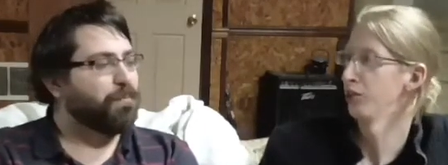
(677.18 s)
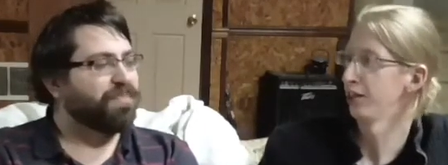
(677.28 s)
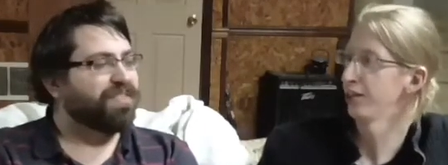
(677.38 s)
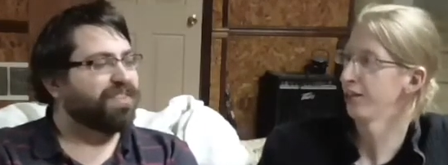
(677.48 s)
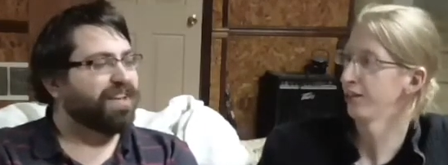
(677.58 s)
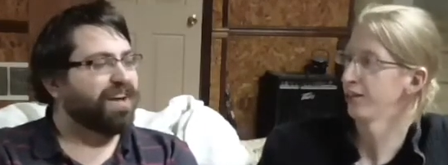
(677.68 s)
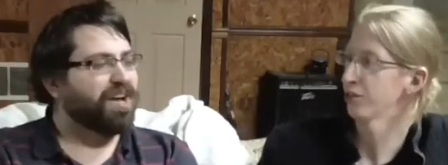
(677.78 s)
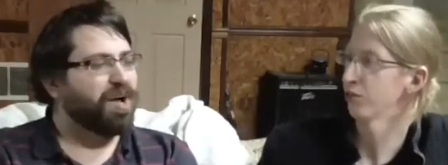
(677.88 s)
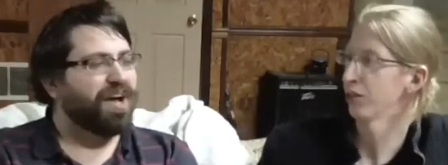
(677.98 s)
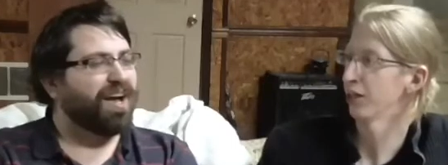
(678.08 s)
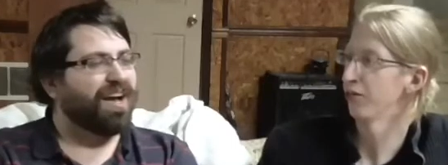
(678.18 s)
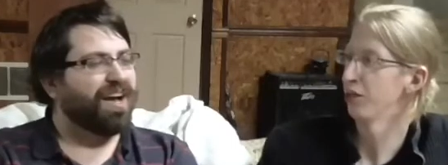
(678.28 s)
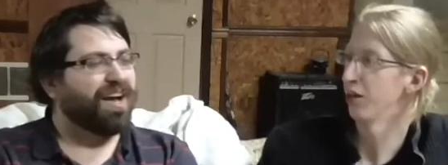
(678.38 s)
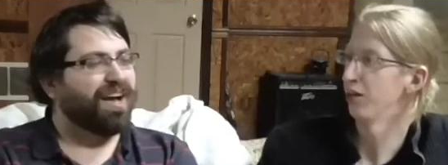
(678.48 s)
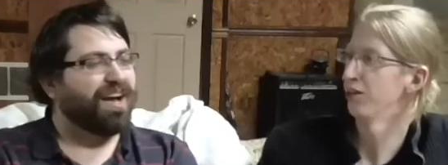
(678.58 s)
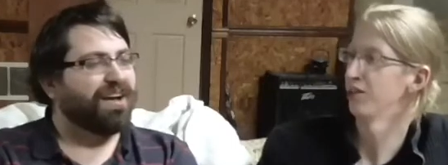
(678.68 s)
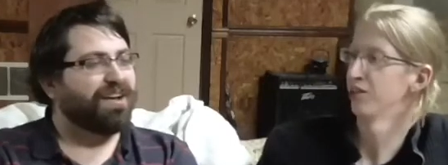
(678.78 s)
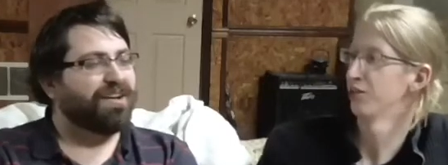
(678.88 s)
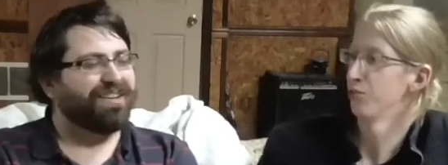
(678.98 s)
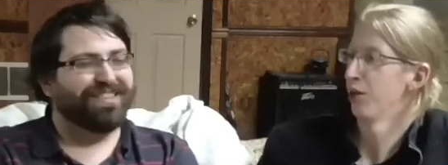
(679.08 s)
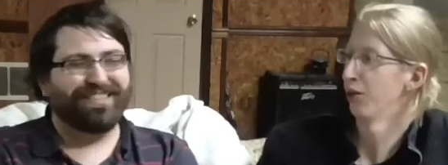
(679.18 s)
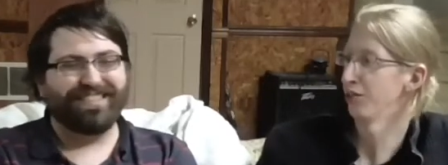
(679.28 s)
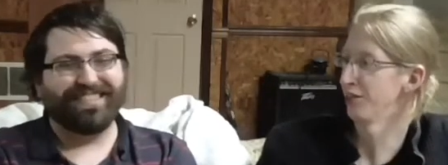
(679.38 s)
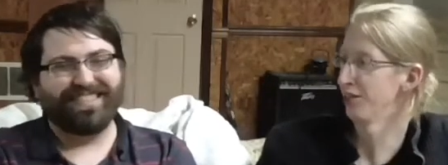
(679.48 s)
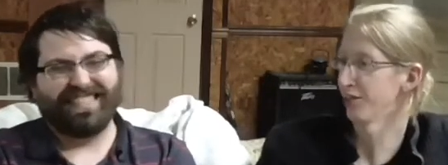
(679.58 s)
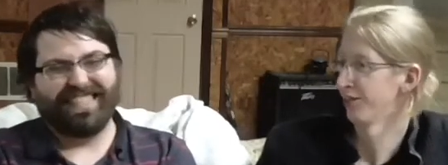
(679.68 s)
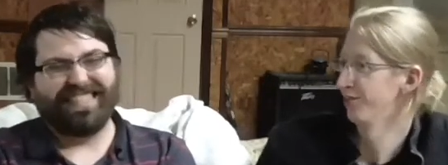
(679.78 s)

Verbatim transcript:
Speaker 1: teeth, and that's what they give now. It's just metal teeth.